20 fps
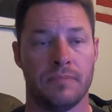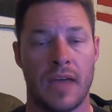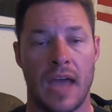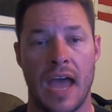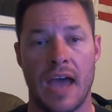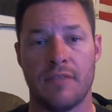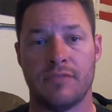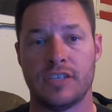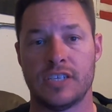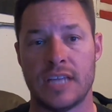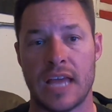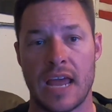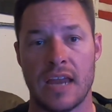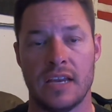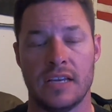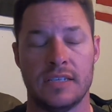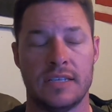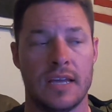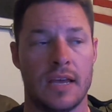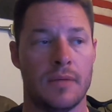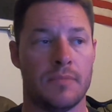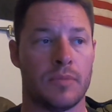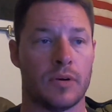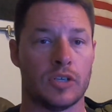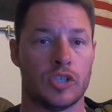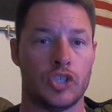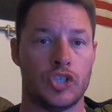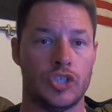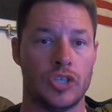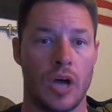have standing
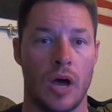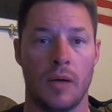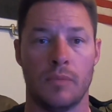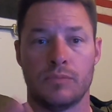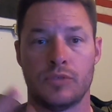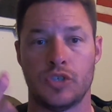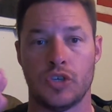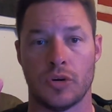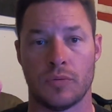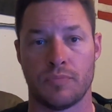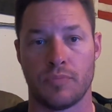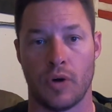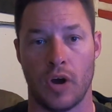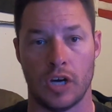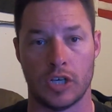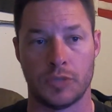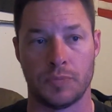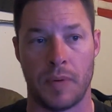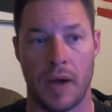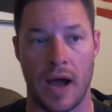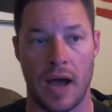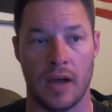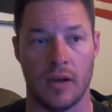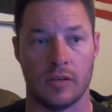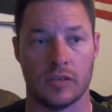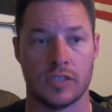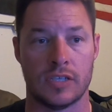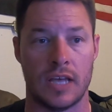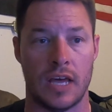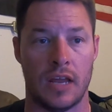timber, stumps, your brush
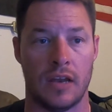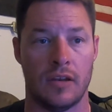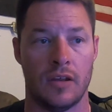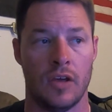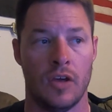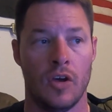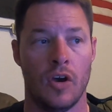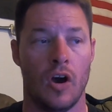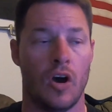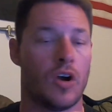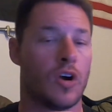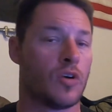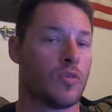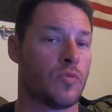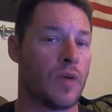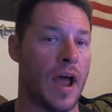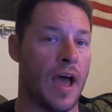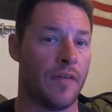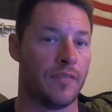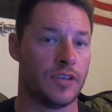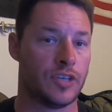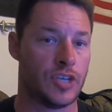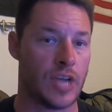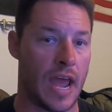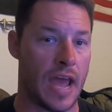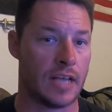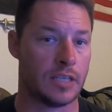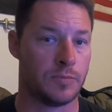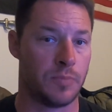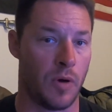piles that are around the
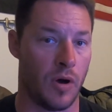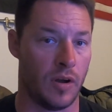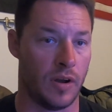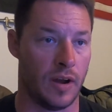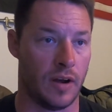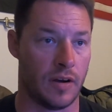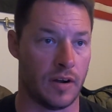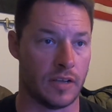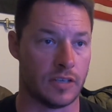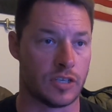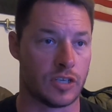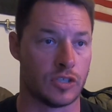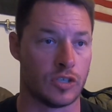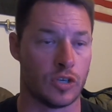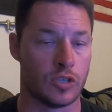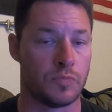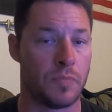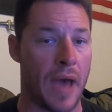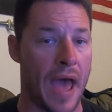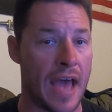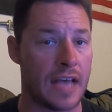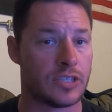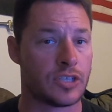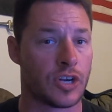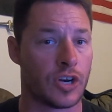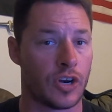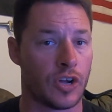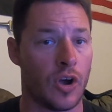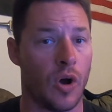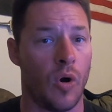shad spawn areas, because those bass
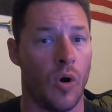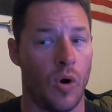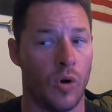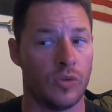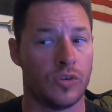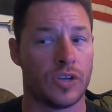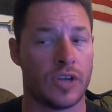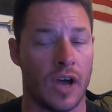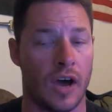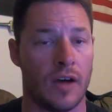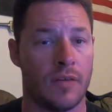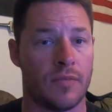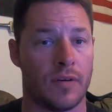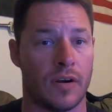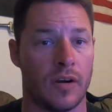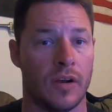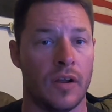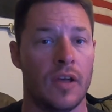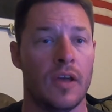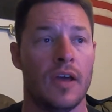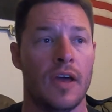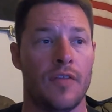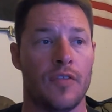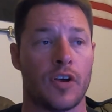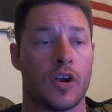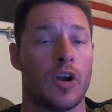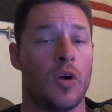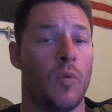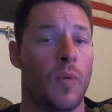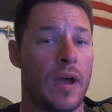are going to go hold the cover and
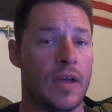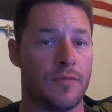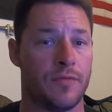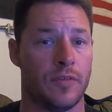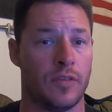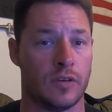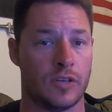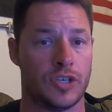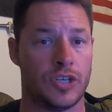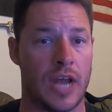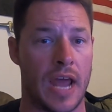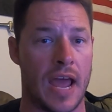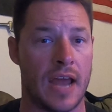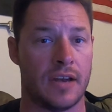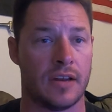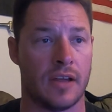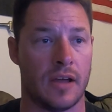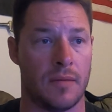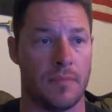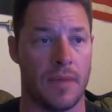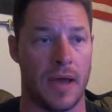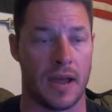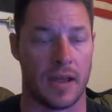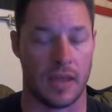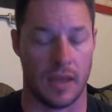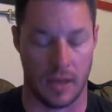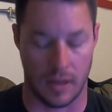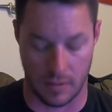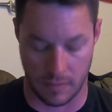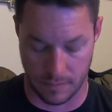they're going to wait for those shad to come
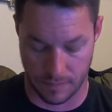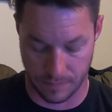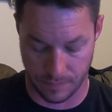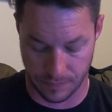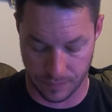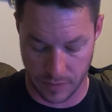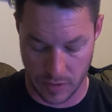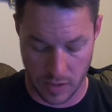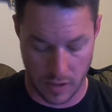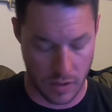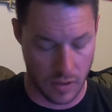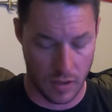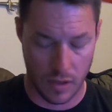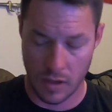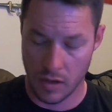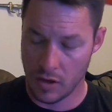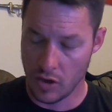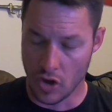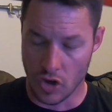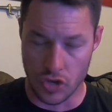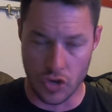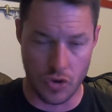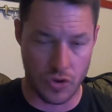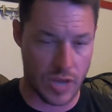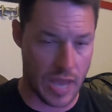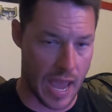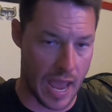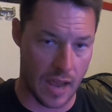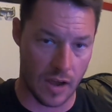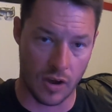back in. You
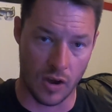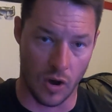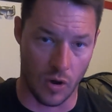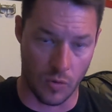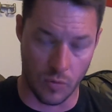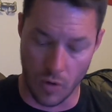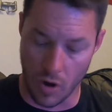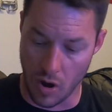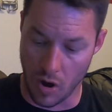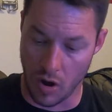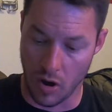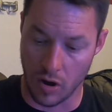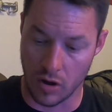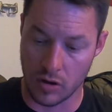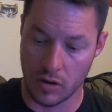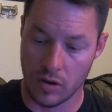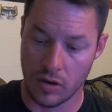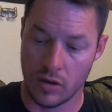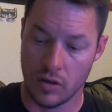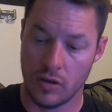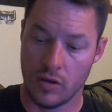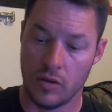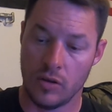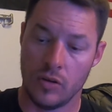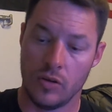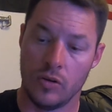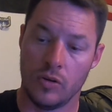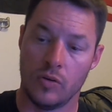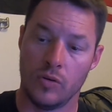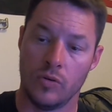can't go wrong
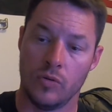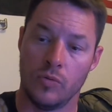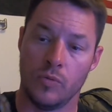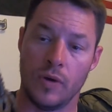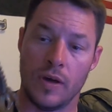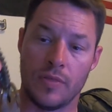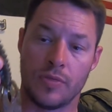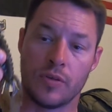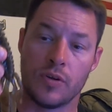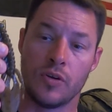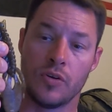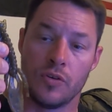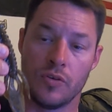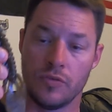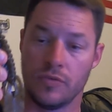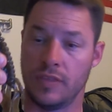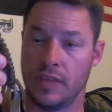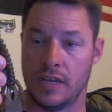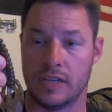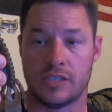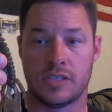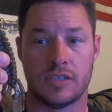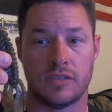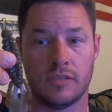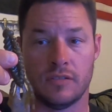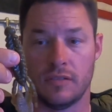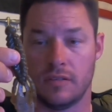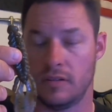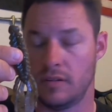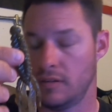with this